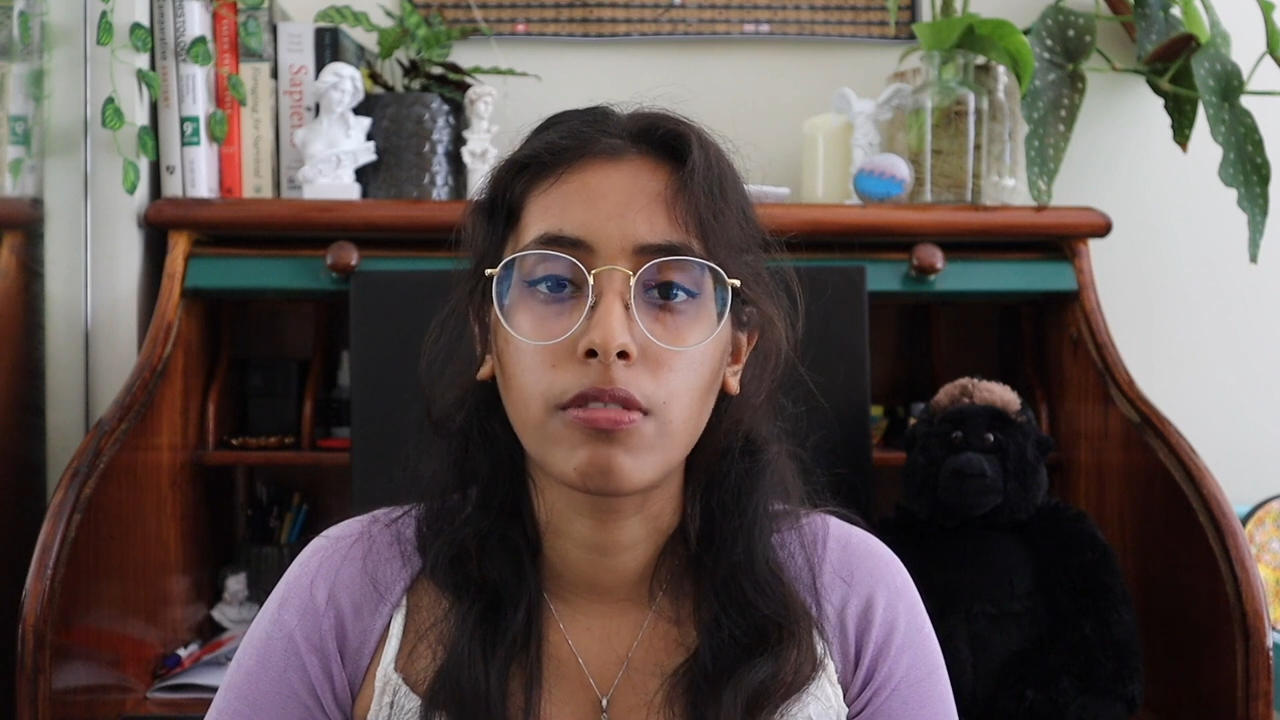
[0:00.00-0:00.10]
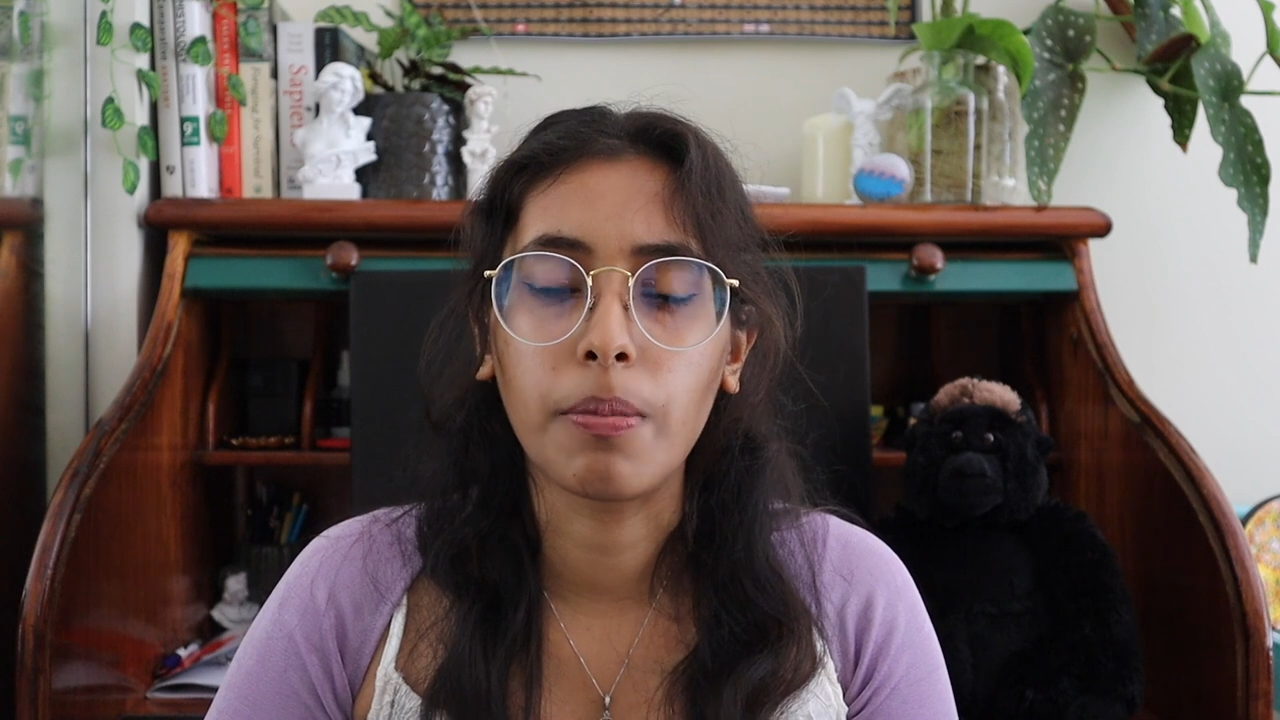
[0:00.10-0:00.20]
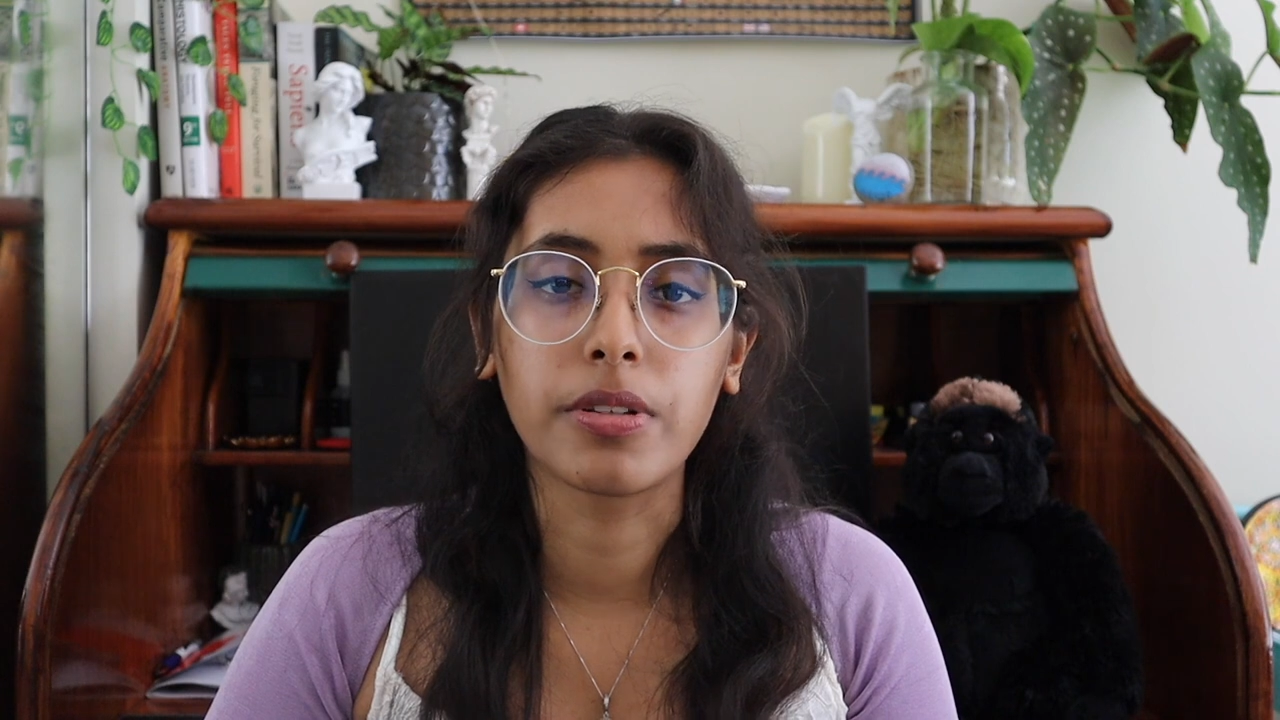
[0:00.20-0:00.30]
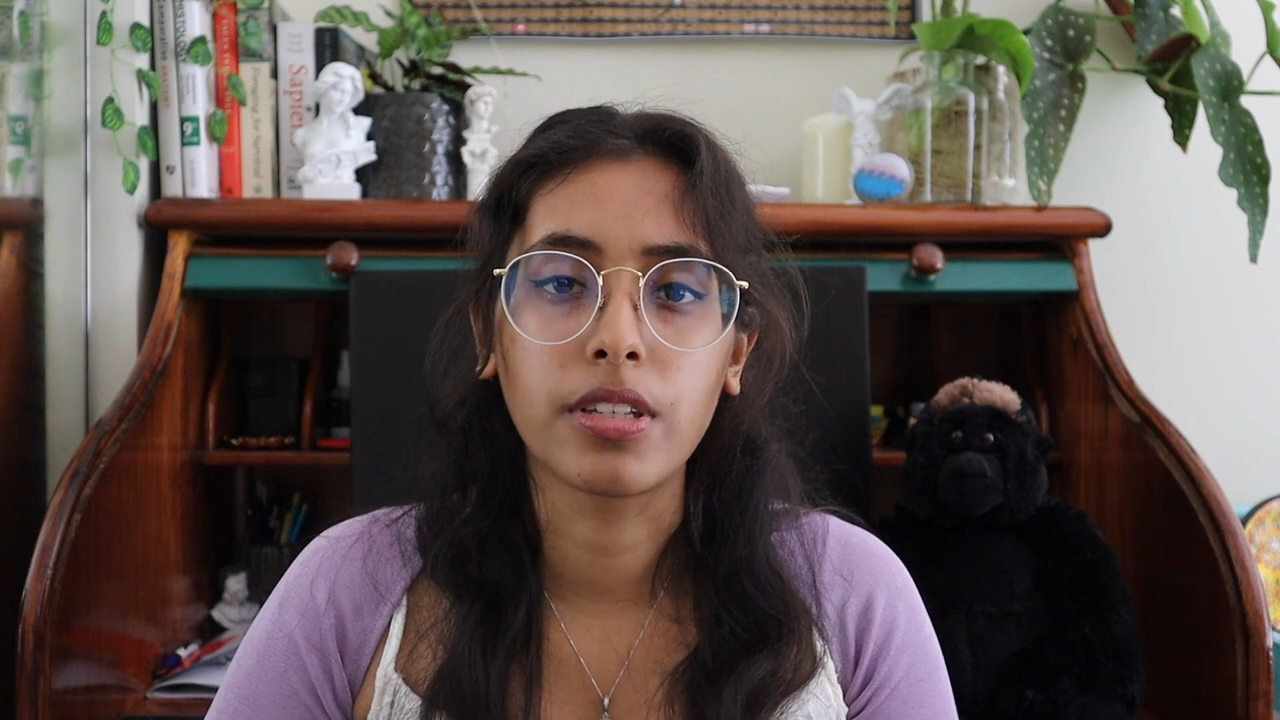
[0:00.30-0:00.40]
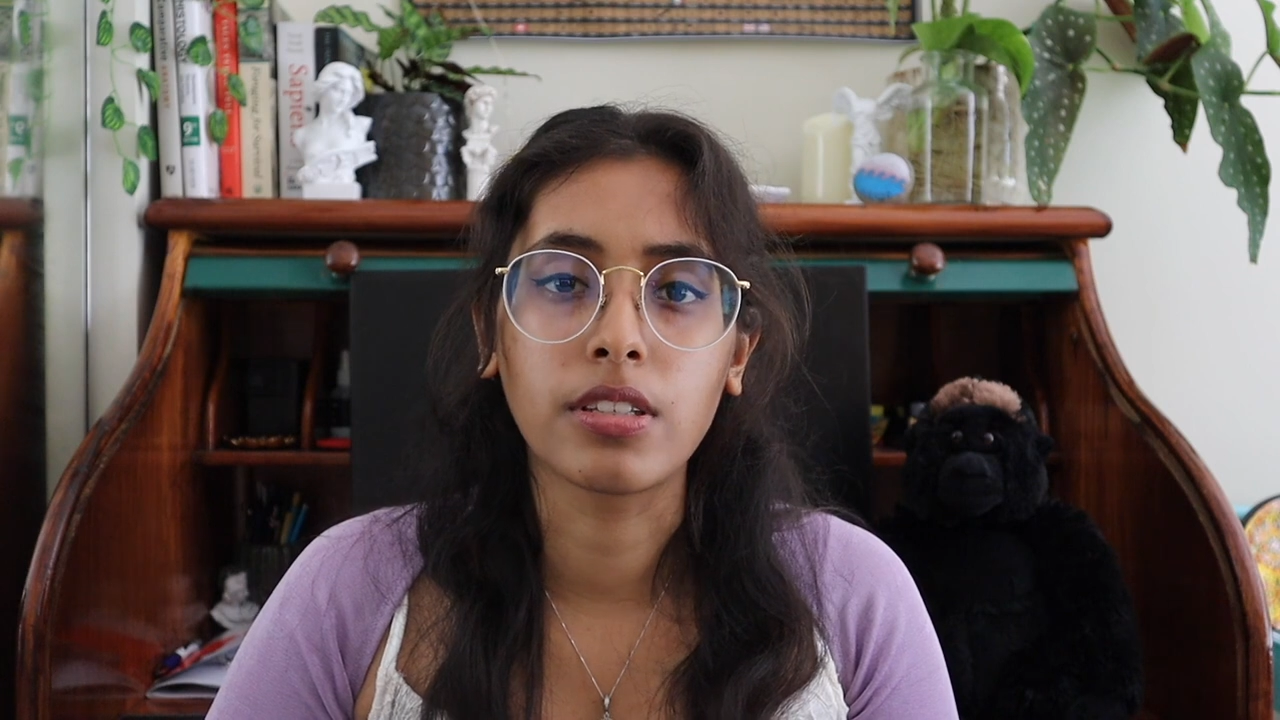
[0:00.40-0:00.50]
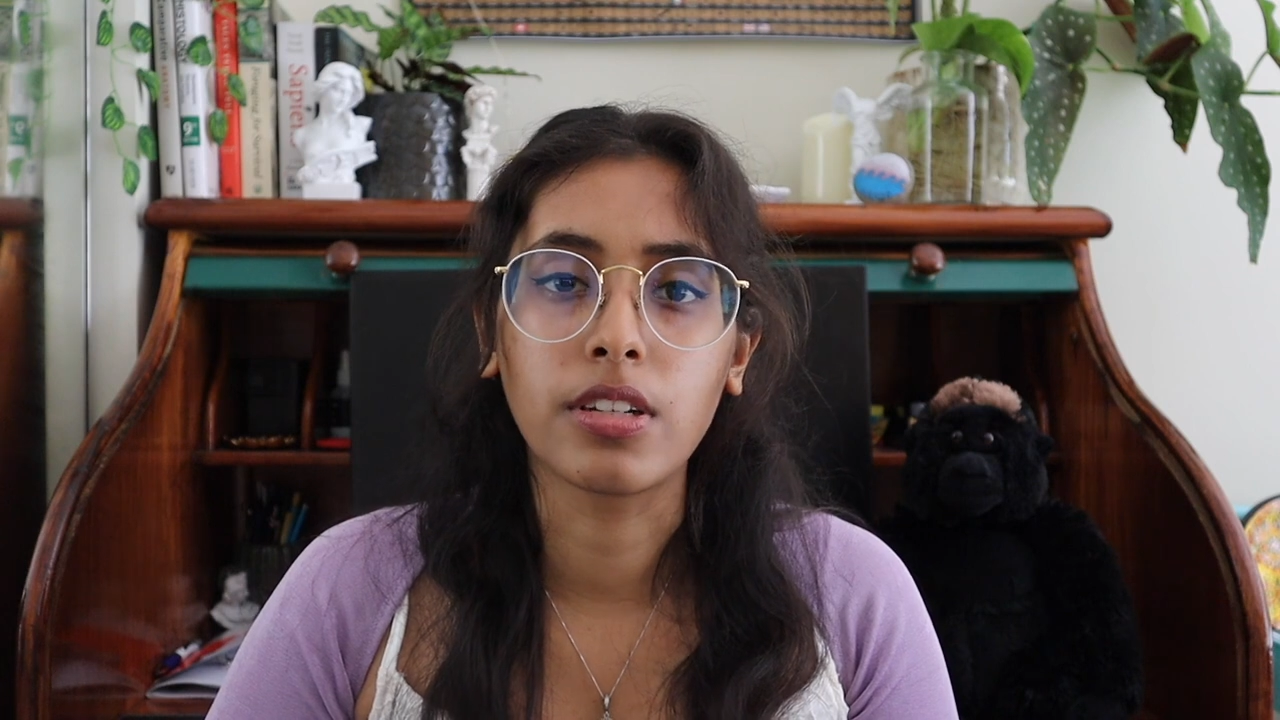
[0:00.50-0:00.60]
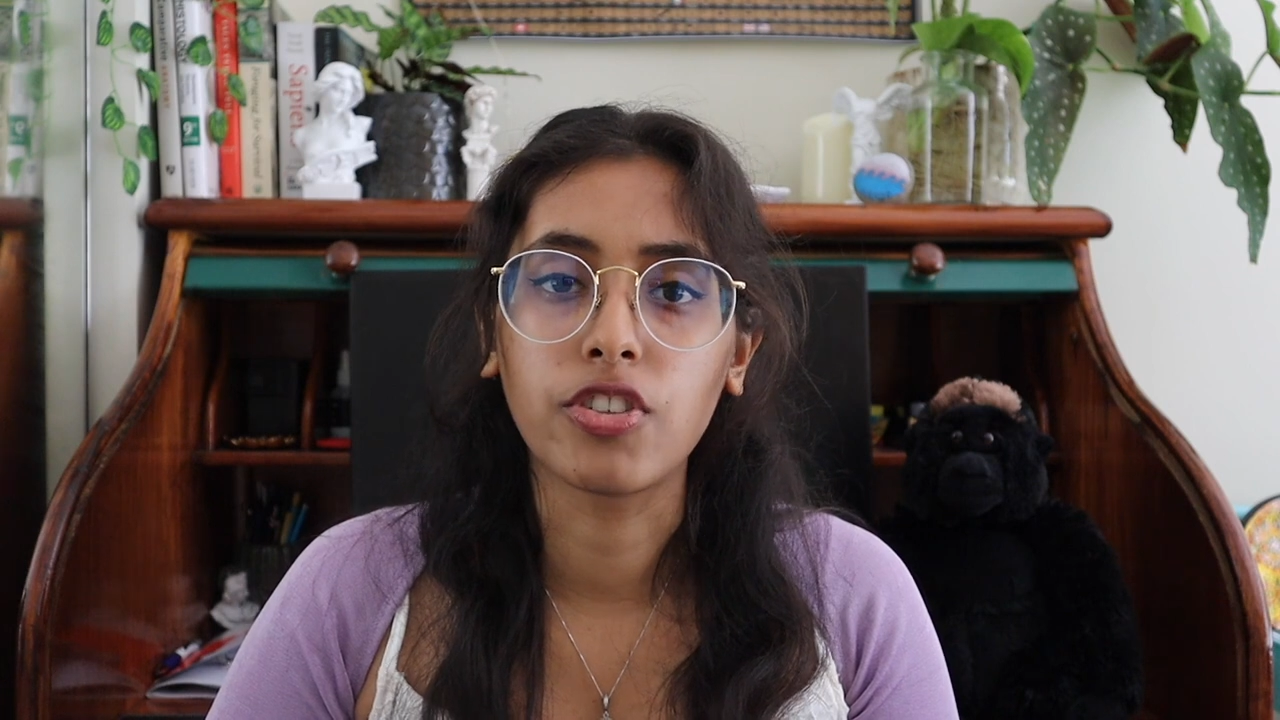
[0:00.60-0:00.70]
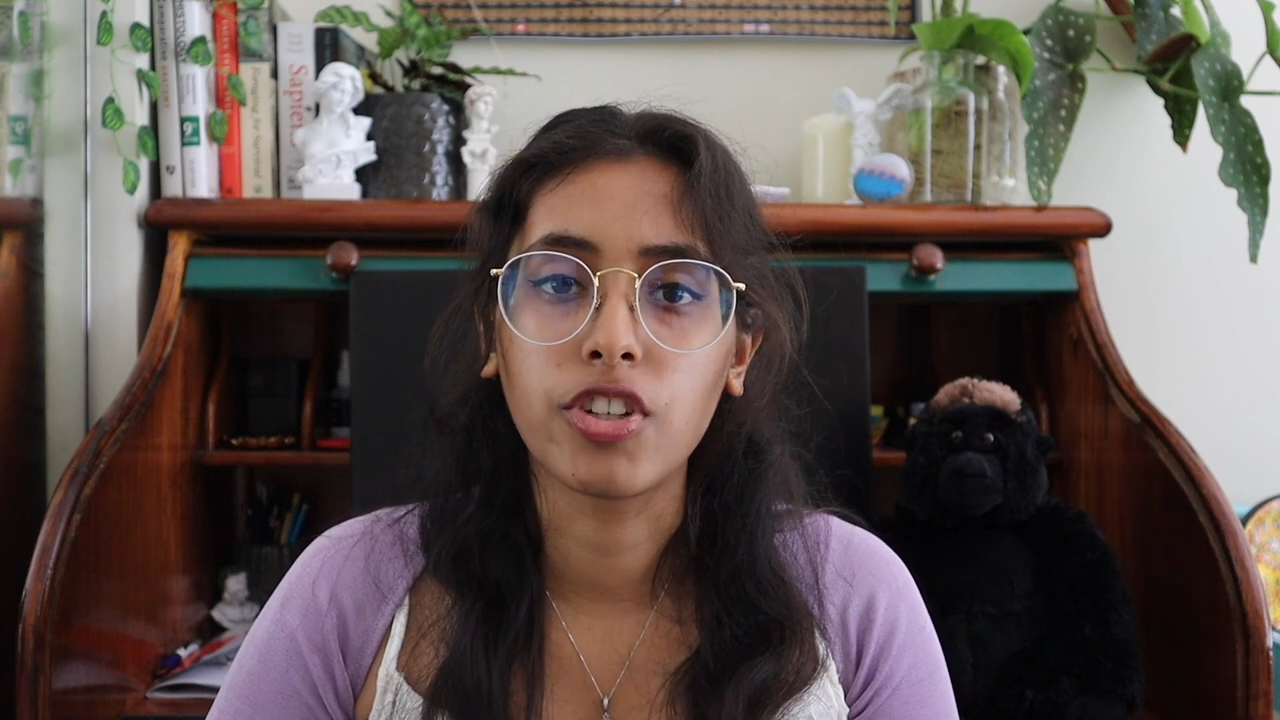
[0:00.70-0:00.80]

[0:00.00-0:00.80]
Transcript: represented a